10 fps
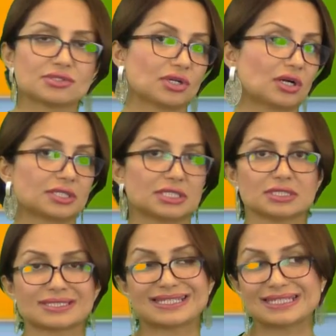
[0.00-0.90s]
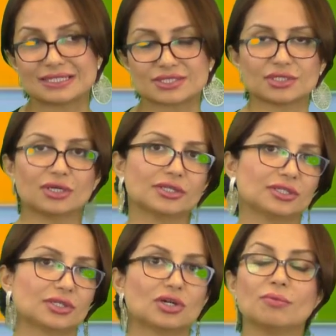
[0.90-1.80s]
regarding the test, regarding
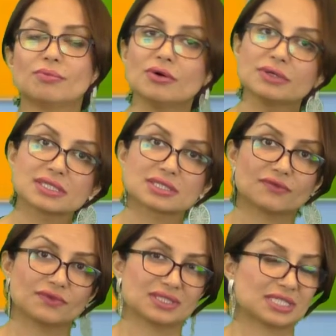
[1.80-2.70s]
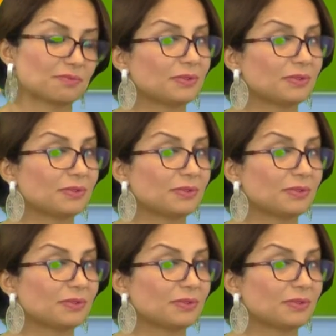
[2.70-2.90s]
the components of the test,